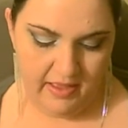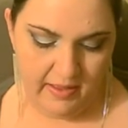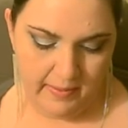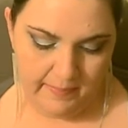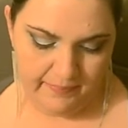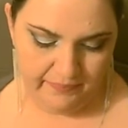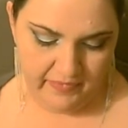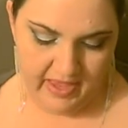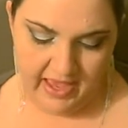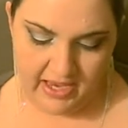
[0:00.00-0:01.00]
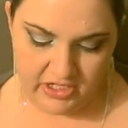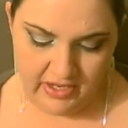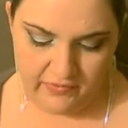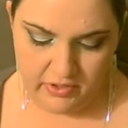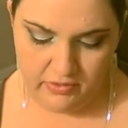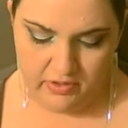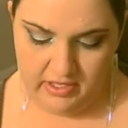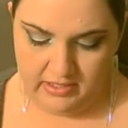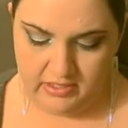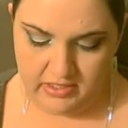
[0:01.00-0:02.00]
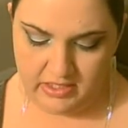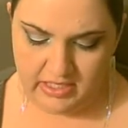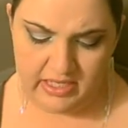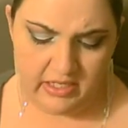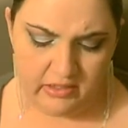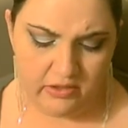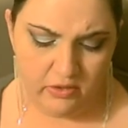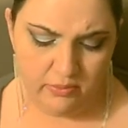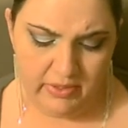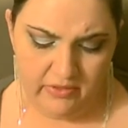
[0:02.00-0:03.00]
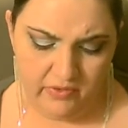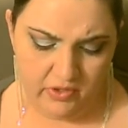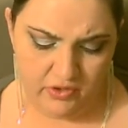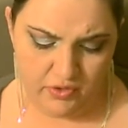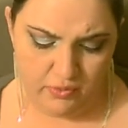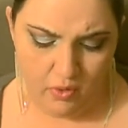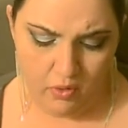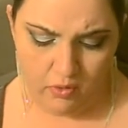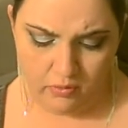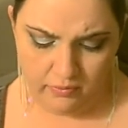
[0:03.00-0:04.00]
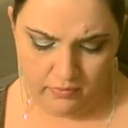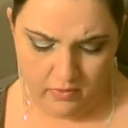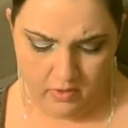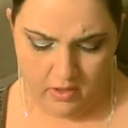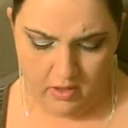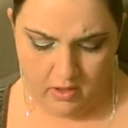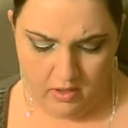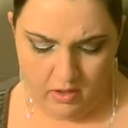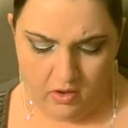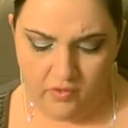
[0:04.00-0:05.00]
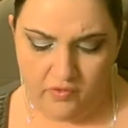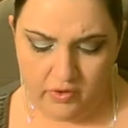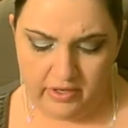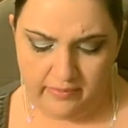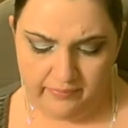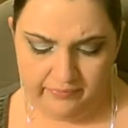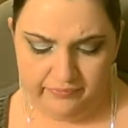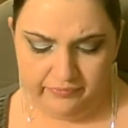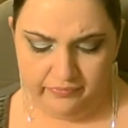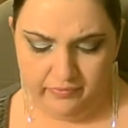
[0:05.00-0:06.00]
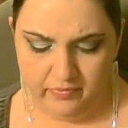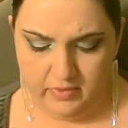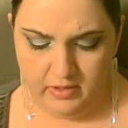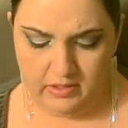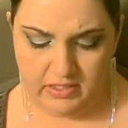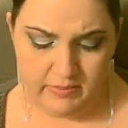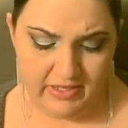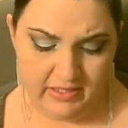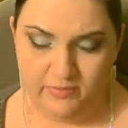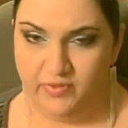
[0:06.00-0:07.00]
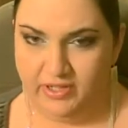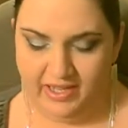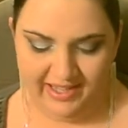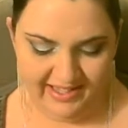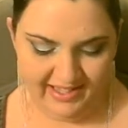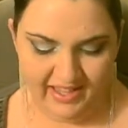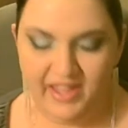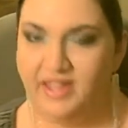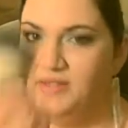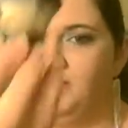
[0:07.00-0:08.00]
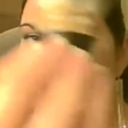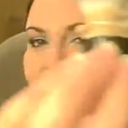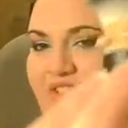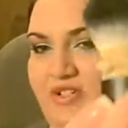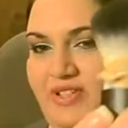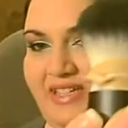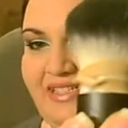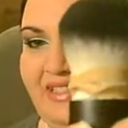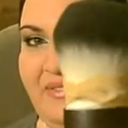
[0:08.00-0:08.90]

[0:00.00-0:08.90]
I actually have to do this to get a little bit of control over it. And this may seem funny, but I have to do this.